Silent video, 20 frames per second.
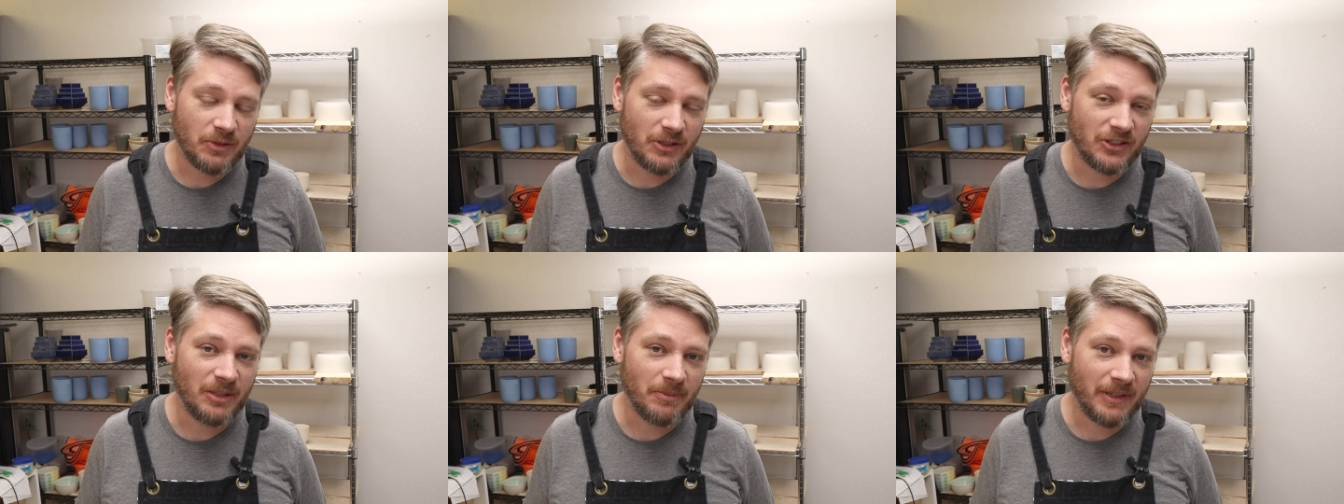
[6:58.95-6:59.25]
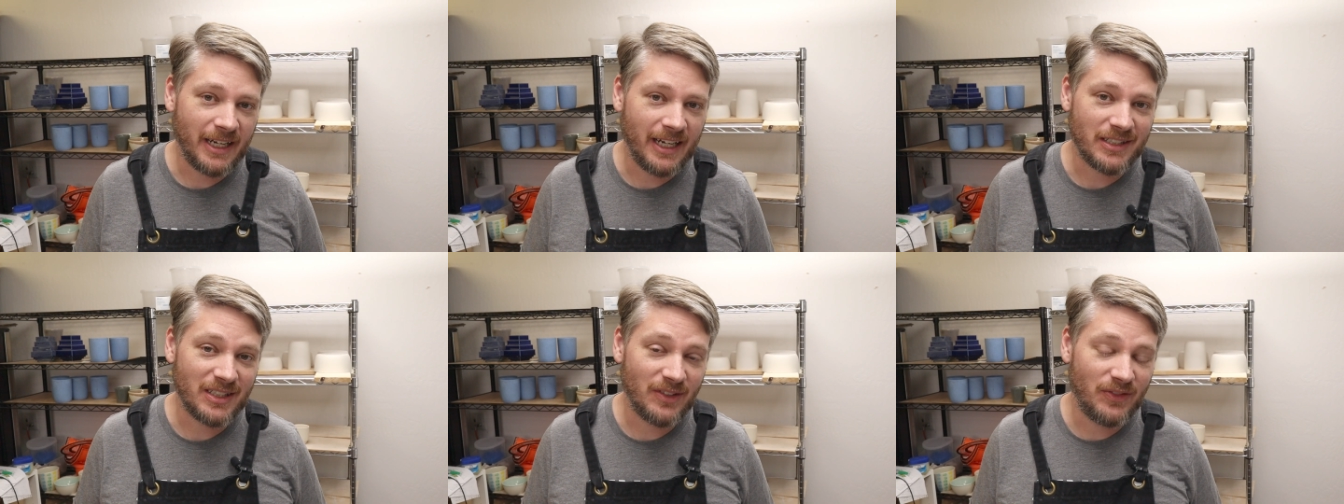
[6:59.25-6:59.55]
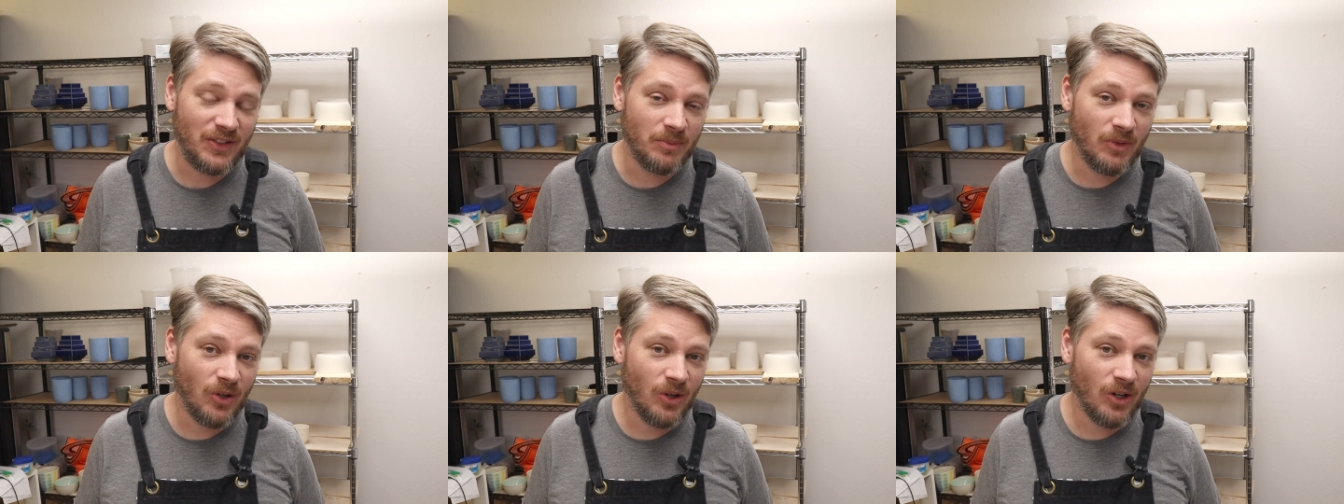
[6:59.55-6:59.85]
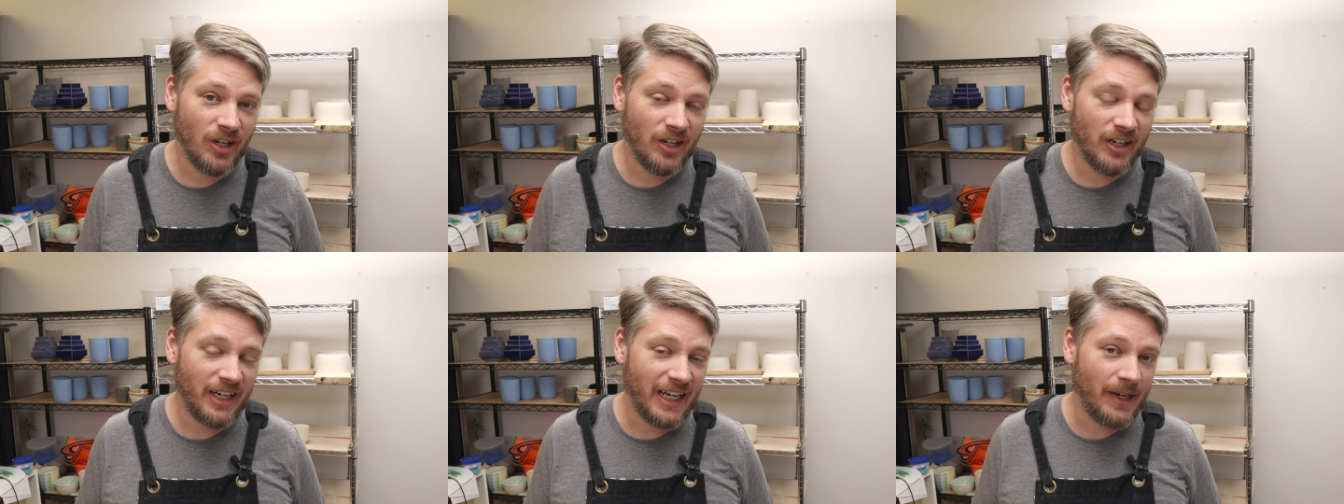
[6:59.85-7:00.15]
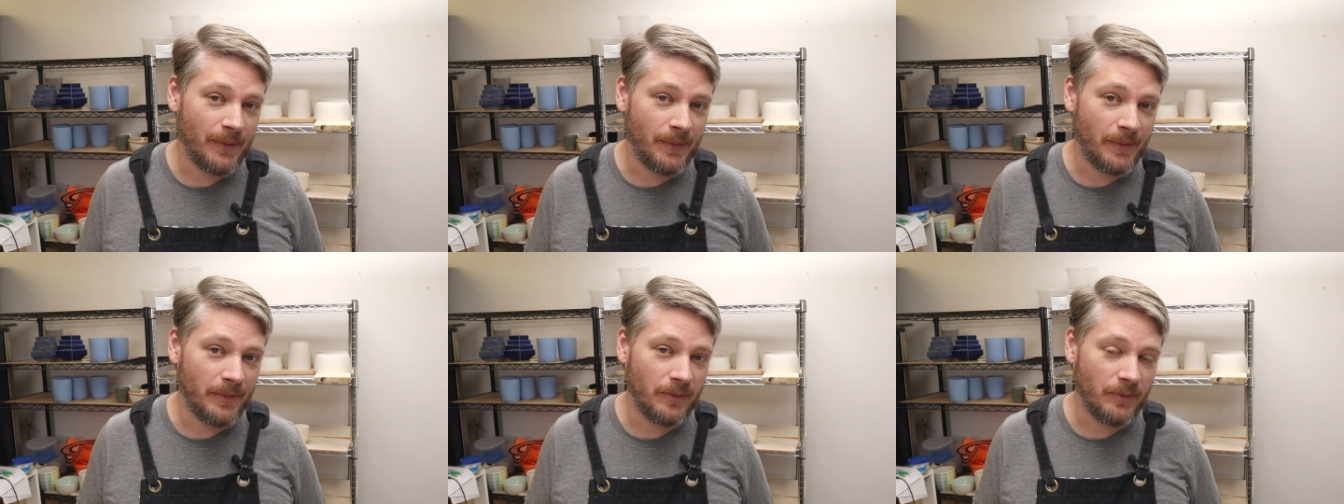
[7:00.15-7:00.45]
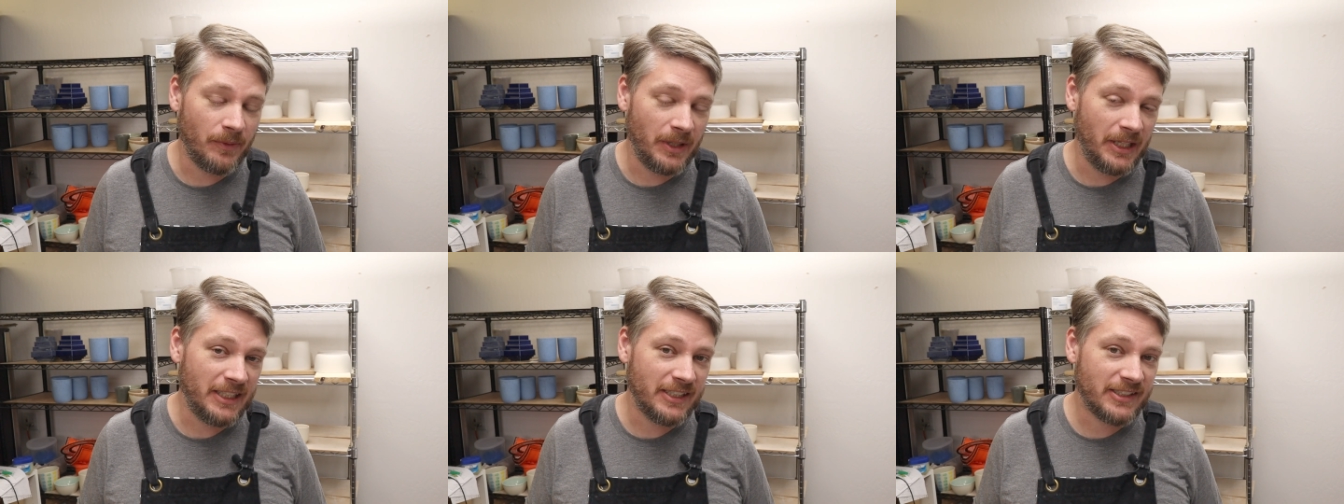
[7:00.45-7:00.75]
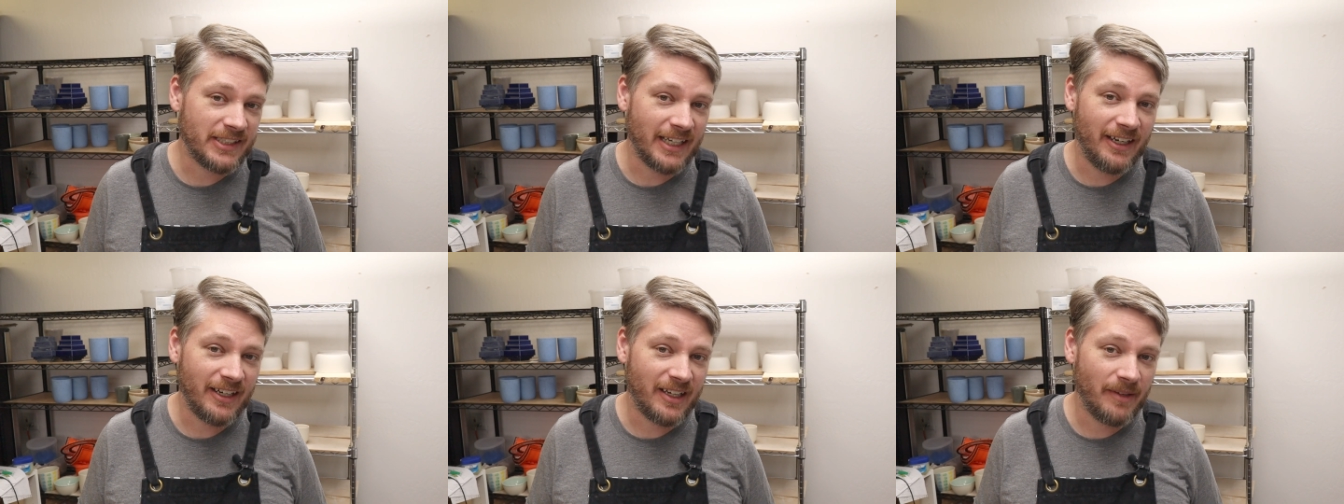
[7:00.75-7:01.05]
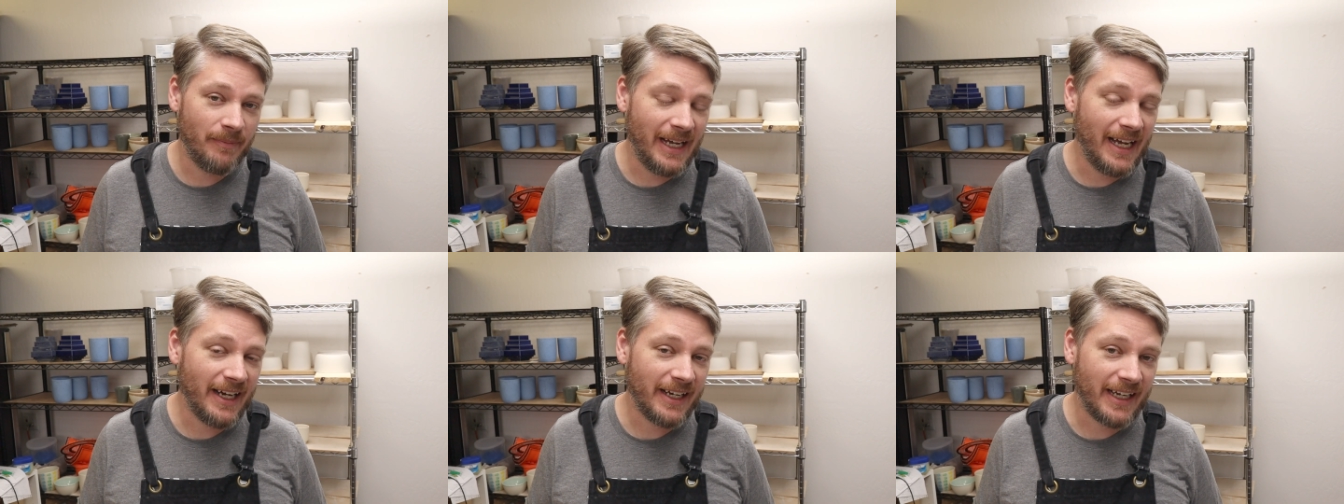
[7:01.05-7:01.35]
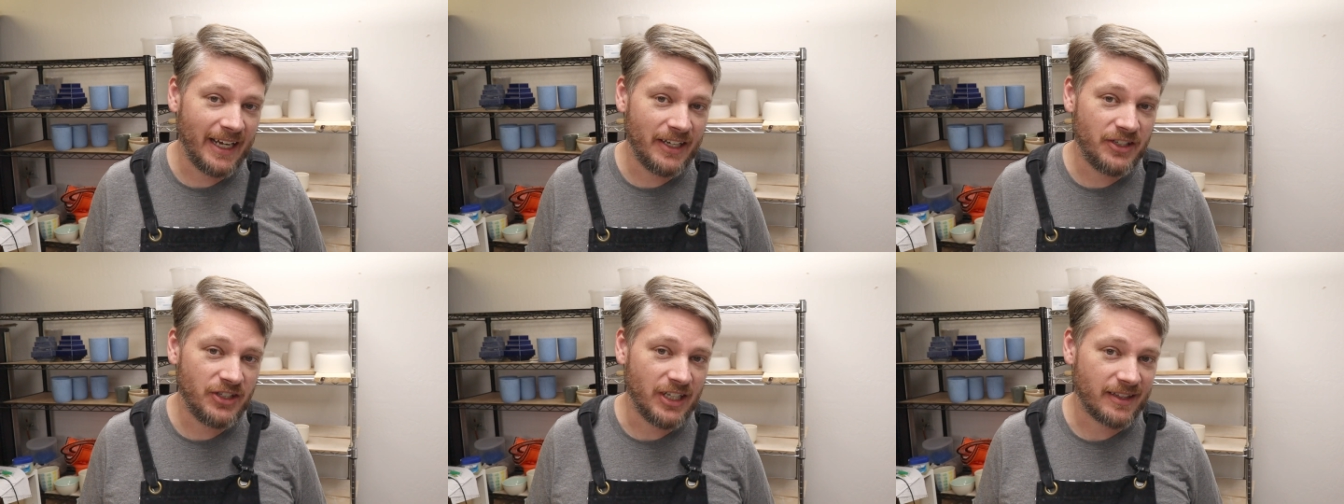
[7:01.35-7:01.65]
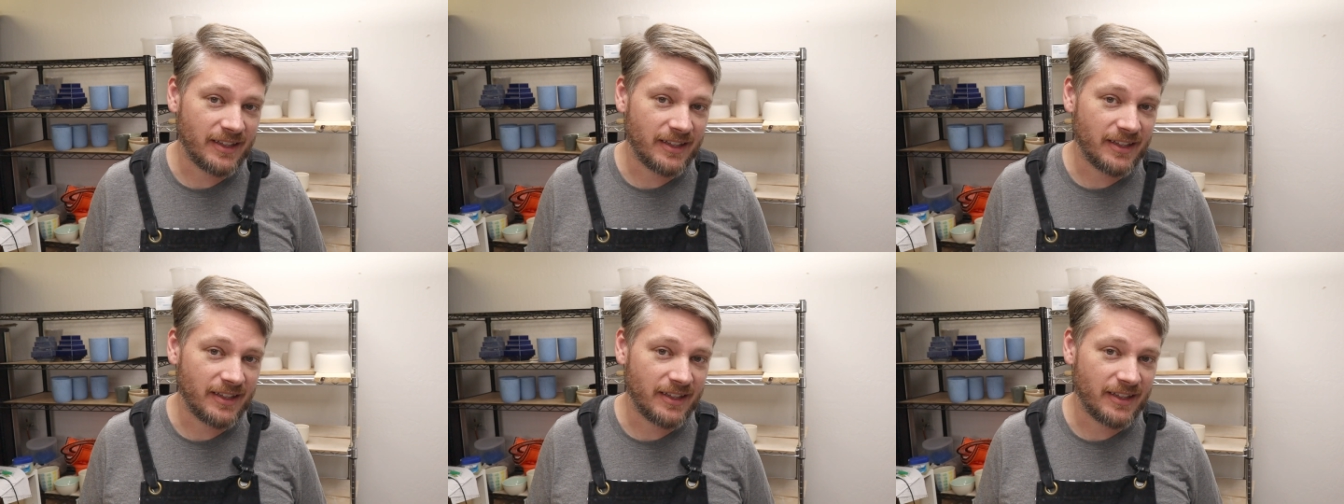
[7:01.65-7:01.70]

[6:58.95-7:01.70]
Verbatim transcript: we slip cast a few more, and when we decided to come back and